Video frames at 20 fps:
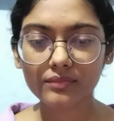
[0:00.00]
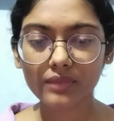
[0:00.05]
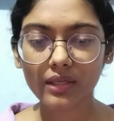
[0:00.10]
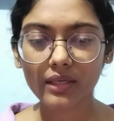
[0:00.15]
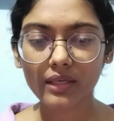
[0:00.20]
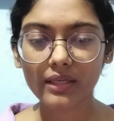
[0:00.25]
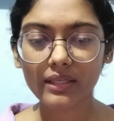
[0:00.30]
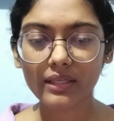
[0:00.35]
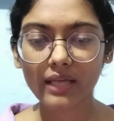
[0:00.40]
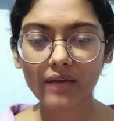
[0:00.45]

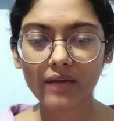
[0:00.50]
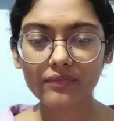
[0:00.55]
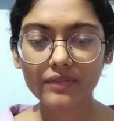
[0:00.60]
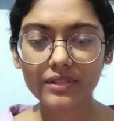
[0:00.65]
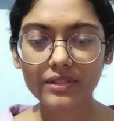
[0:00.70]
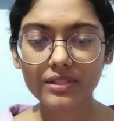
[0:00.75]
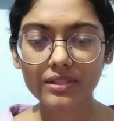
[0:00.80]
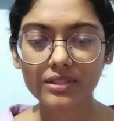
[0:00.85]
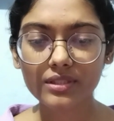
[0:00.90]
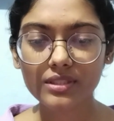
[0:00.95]
And
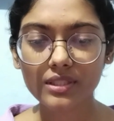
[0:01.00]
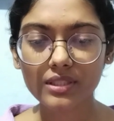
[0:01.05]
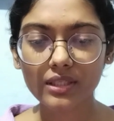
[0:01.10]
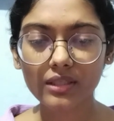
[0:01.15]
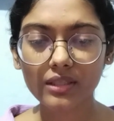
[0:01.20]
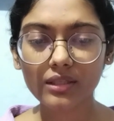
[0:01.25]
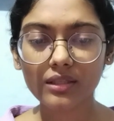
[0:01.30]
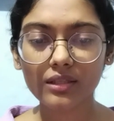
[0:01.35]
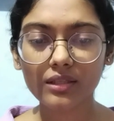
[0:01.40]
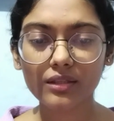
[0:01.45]
after
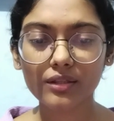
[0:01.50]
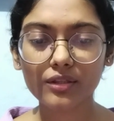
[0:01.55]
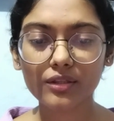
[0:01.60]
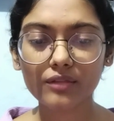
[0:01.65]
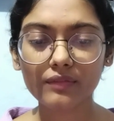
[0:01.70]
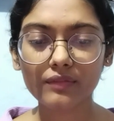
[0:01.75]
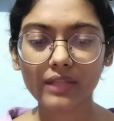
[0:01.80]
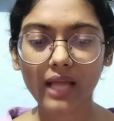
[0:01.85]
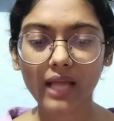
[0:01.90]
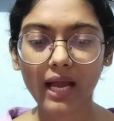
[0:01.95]
searching, here
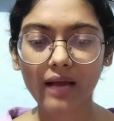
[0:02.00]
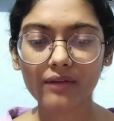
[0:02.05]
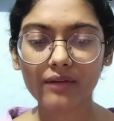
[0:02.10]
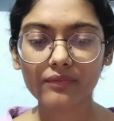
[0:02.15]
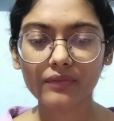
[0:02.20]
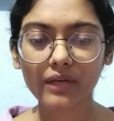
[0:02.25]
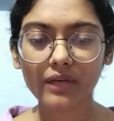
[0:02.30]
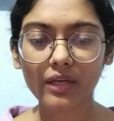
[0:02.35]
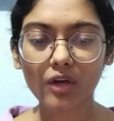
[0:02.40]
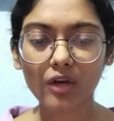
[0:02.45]
you will
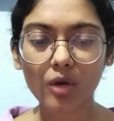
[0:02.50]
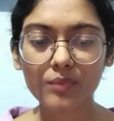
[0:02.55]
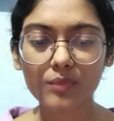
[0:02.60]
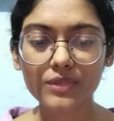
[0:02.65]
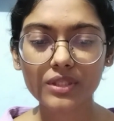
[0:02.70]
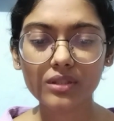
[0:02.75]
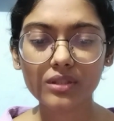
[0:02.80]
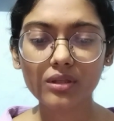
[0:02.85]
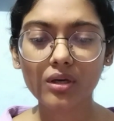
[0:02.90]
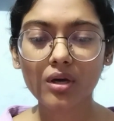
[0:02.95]
have an
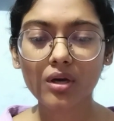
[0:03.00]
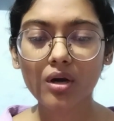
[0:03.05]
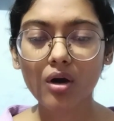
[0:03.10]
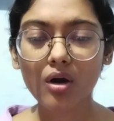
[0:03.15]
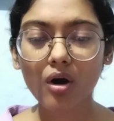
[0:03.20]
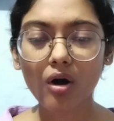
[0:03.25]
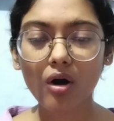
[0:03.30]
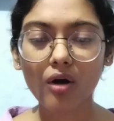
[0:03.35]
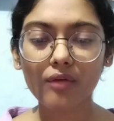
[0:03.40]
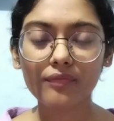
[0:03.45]
option
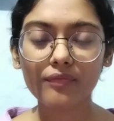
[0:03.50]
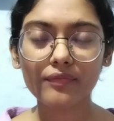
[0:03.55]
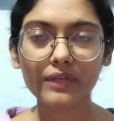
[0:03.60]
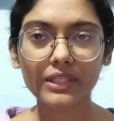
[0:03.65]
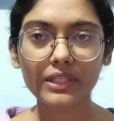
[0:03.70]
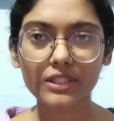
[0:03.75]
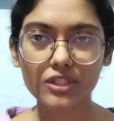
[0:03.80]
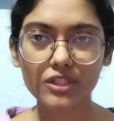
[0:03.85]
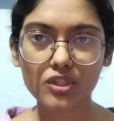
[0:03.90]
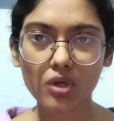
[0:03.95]
of
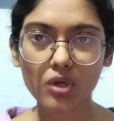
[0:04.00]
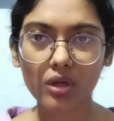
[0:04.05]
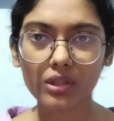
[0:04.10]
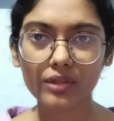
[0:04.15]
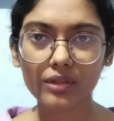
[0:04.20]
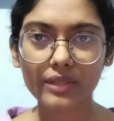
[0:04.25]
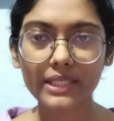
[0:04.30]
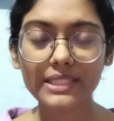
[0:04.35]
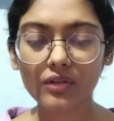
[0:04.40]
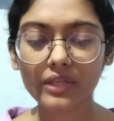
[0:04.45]
install.
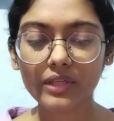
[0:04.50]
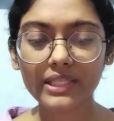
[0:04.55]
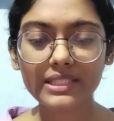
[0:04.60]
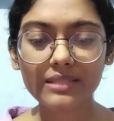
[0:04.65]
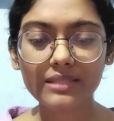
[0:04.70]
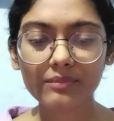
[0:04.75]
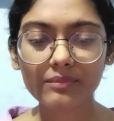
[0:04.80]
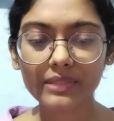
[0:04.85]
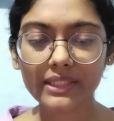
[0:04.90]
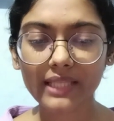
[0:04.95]
You can
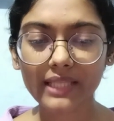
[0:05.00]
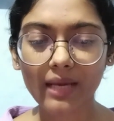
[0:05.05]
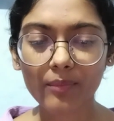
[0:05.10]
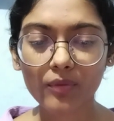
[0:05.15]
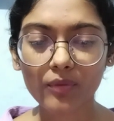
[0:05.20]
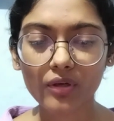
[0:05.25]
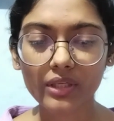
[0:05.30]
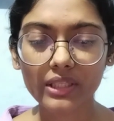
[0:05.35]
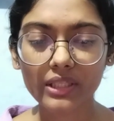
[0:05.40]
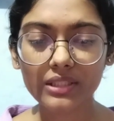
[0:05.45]
simply
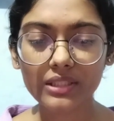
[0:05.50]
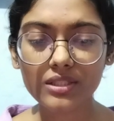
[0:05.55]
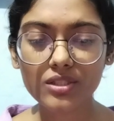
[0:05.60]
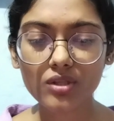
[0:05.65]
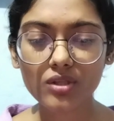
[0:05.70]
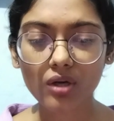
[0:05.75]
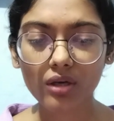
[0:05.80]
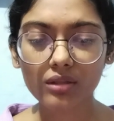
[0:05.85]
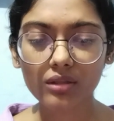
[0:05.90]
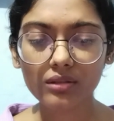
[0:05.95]
tap on
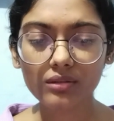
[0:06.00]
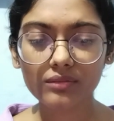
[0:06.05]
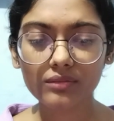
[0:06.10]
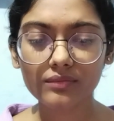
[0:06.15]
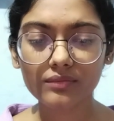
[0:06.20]
install,